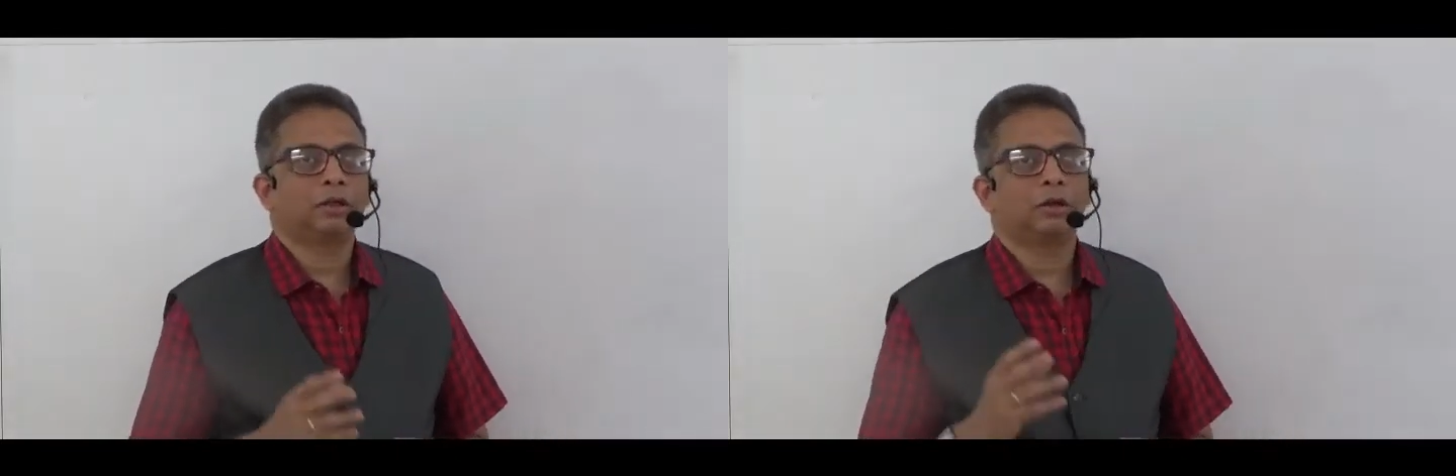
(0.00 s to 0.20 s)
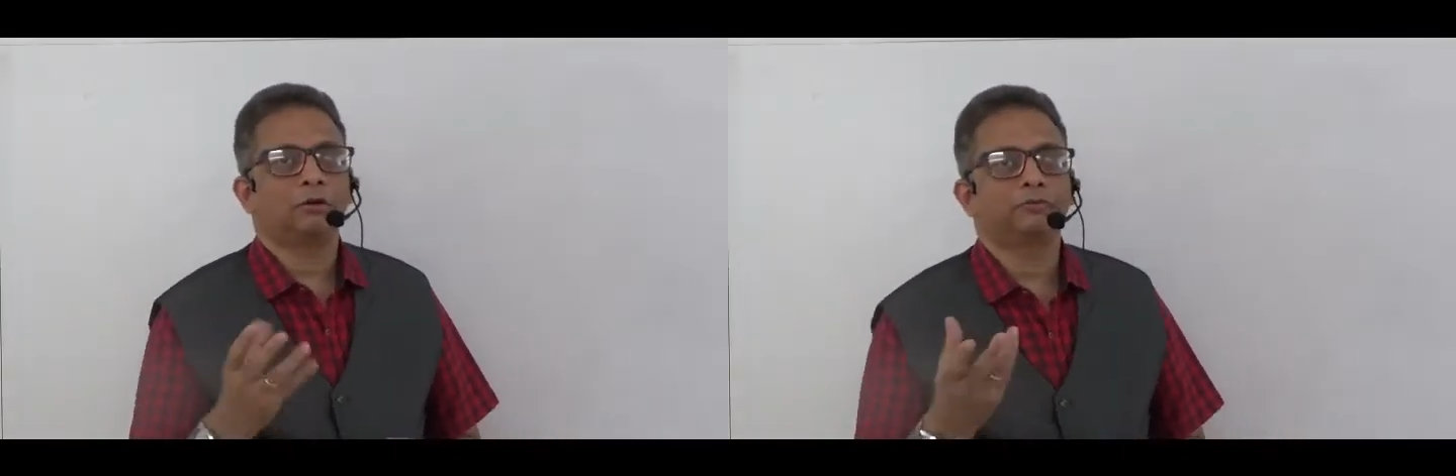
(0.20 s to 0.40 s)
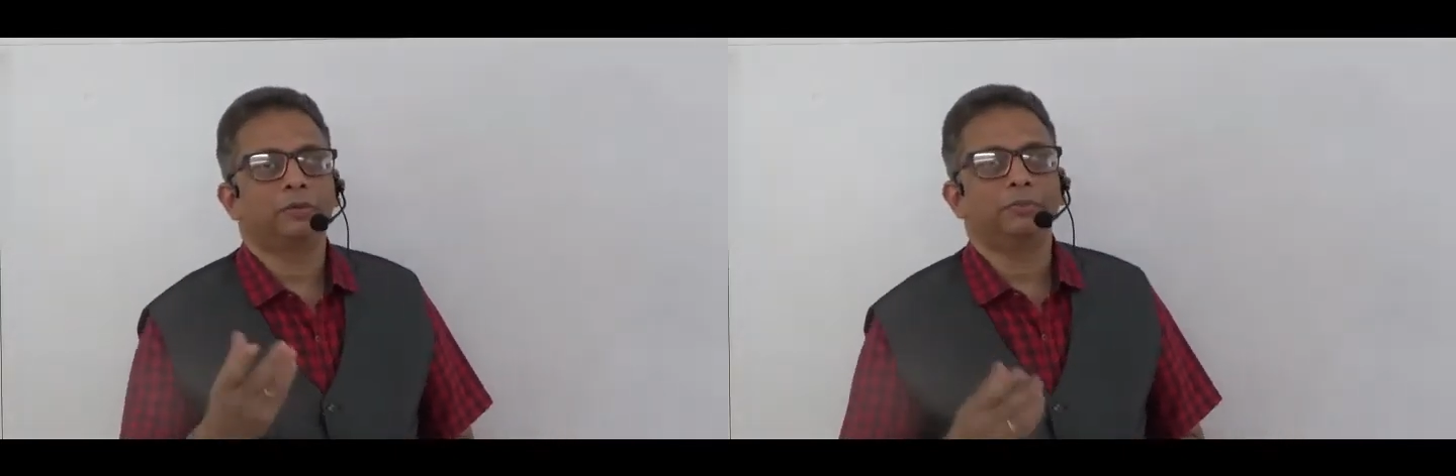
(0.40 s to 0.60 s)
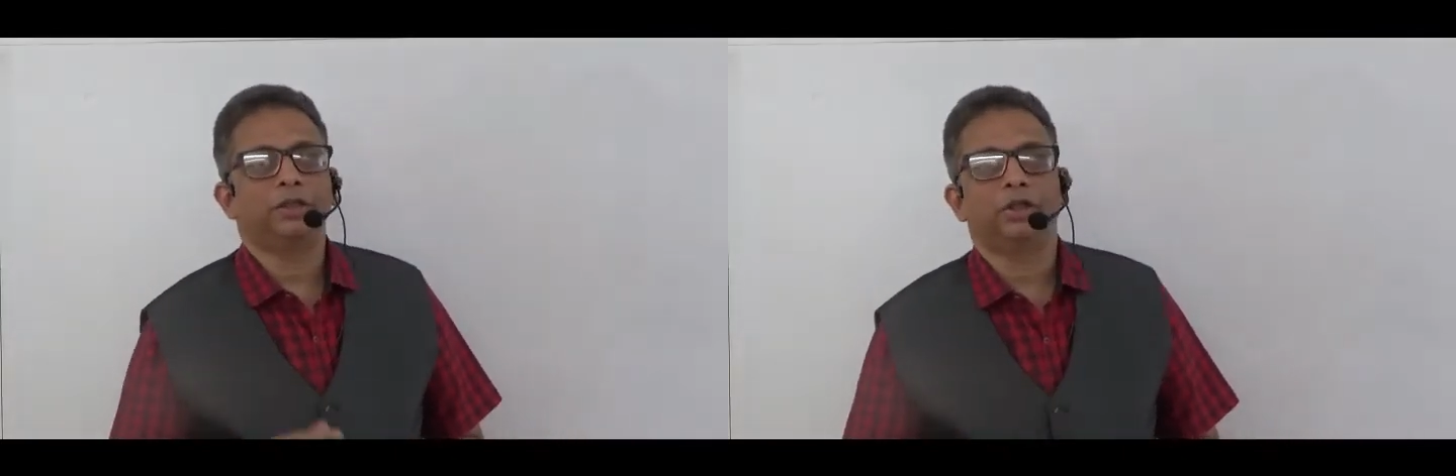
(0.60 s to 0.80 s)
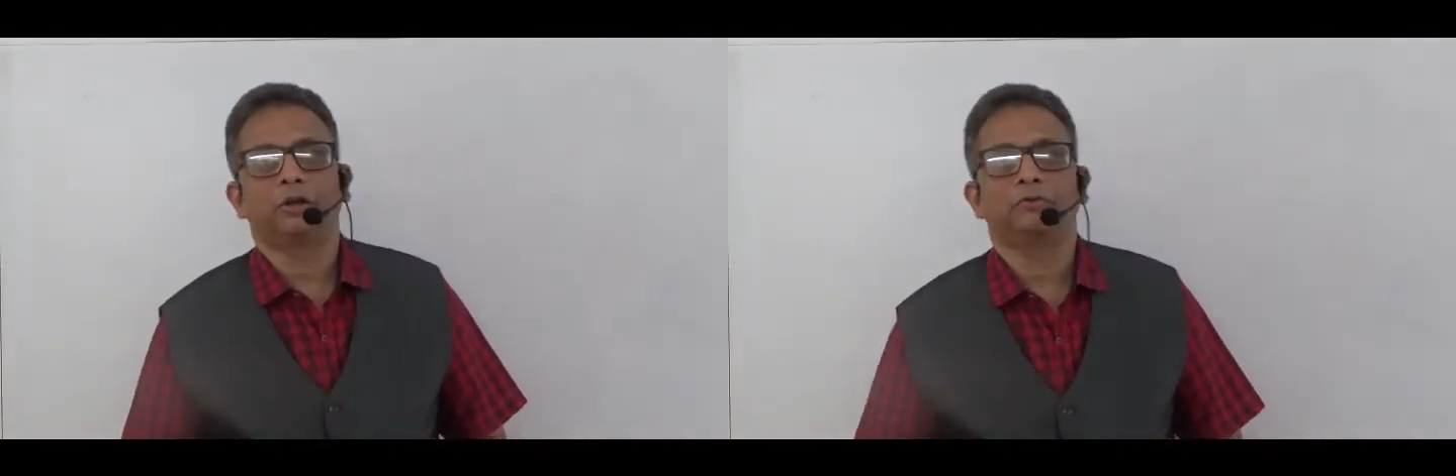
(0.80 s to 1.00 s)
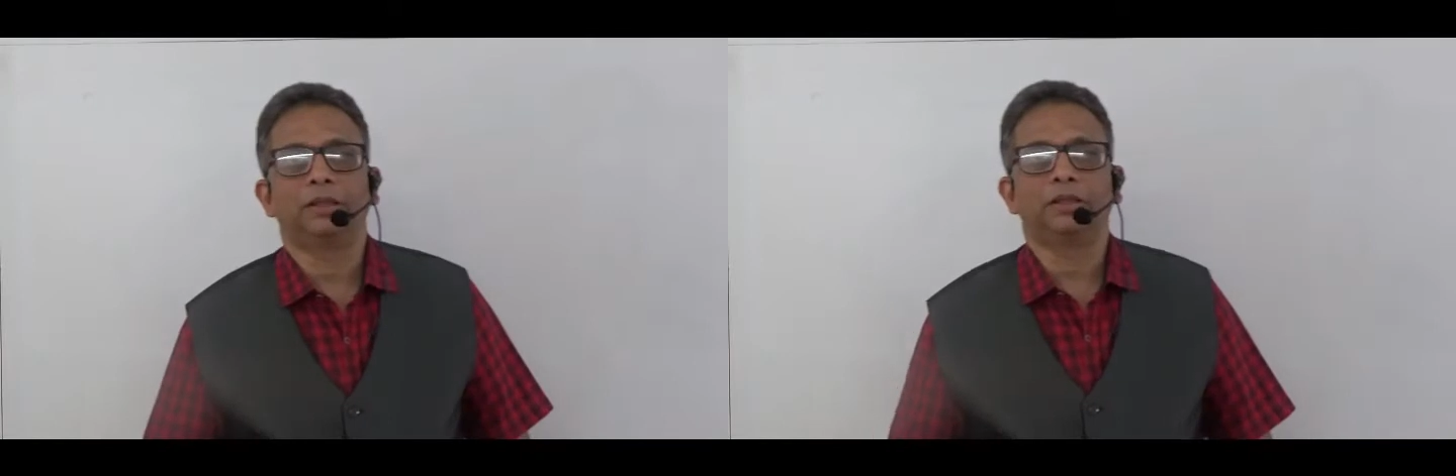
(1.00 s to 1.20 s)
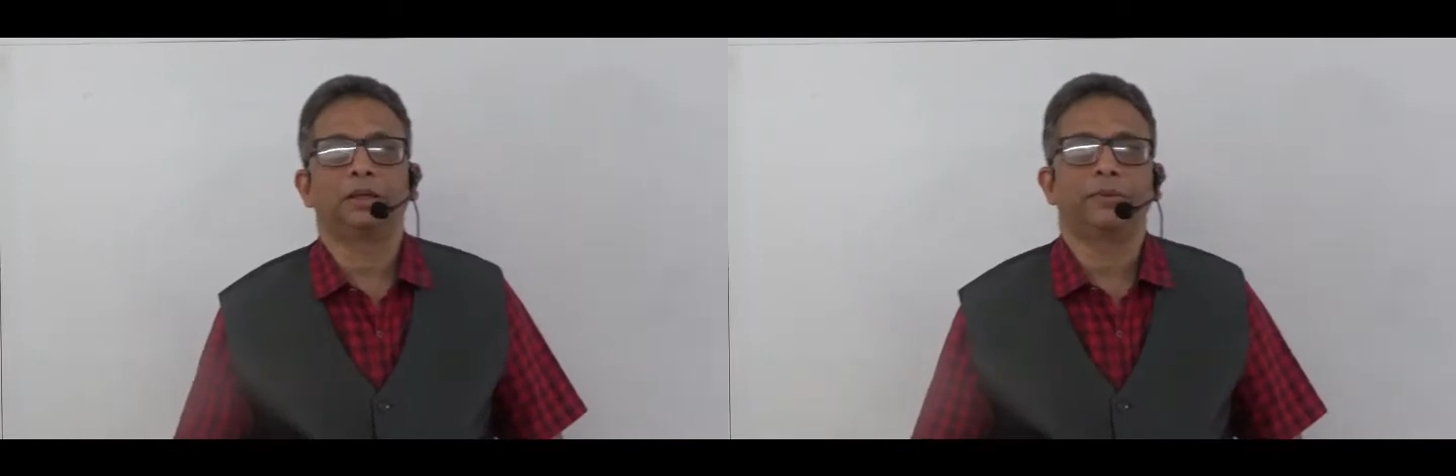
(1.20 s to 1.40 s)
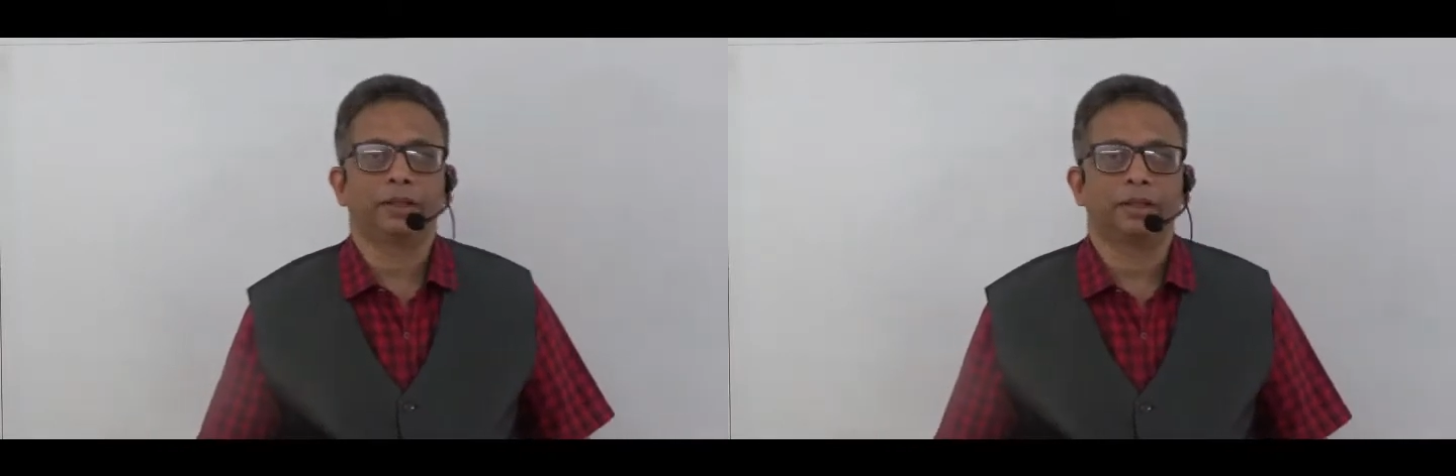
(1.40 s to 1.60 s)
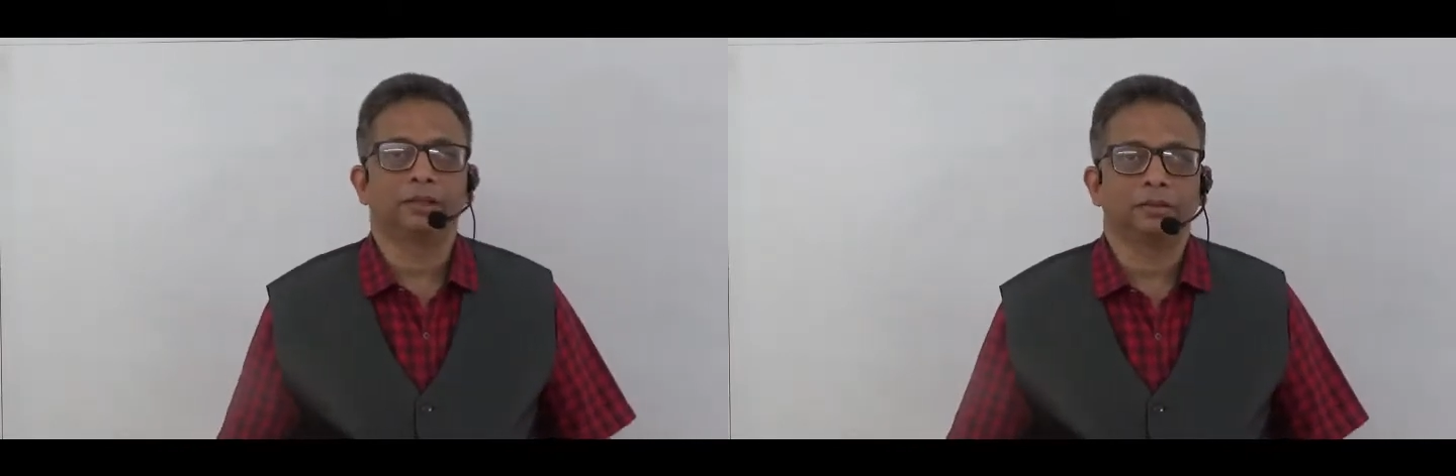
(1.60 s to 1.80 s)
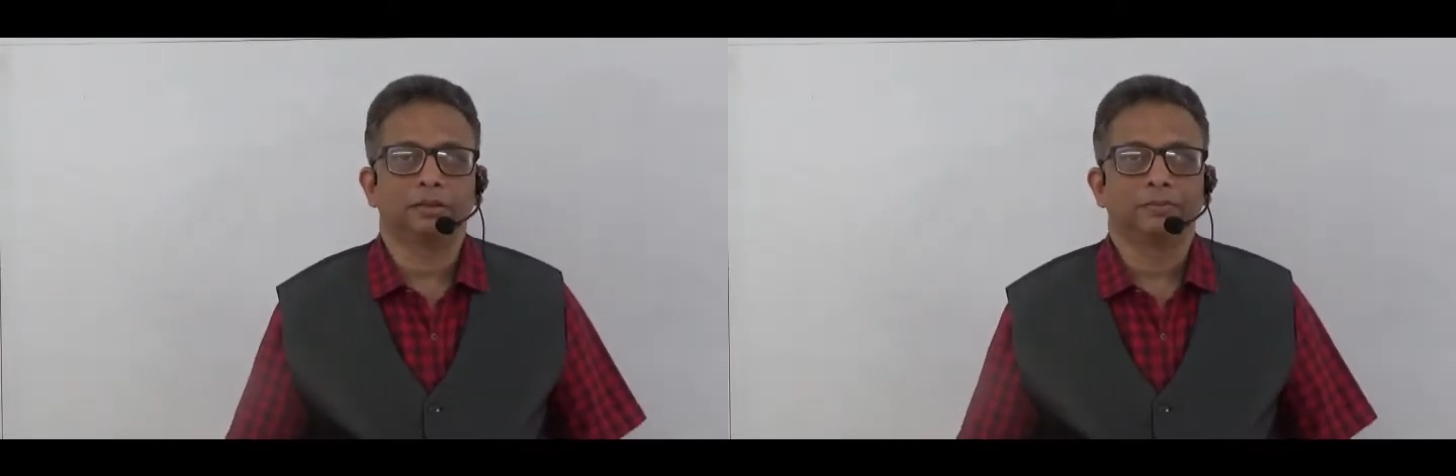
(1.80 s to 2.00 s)
of the mixture of these 7
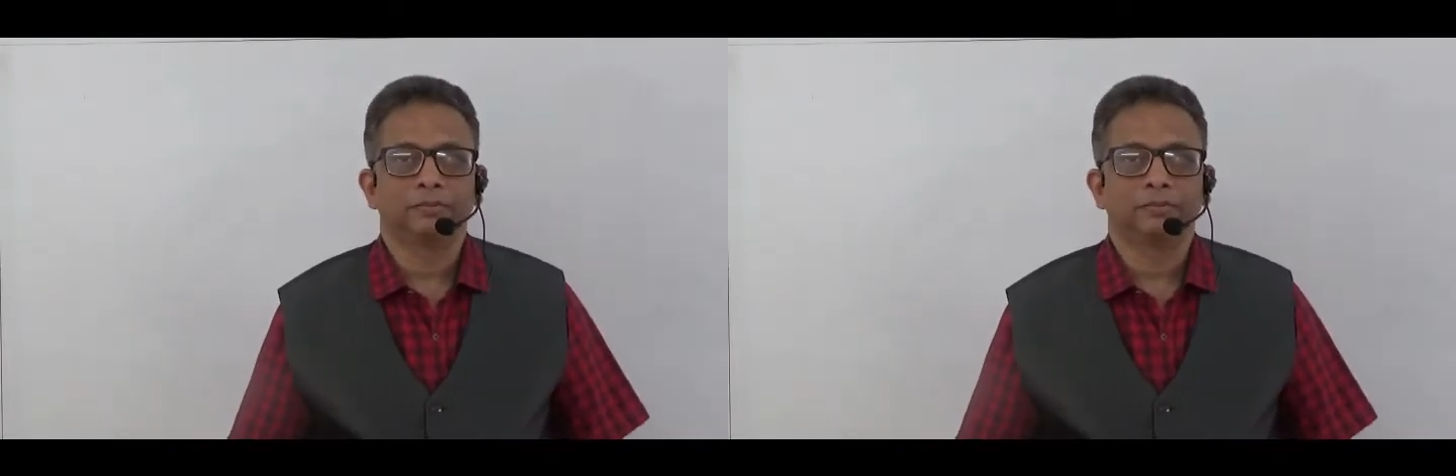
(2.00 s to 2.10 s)
colors.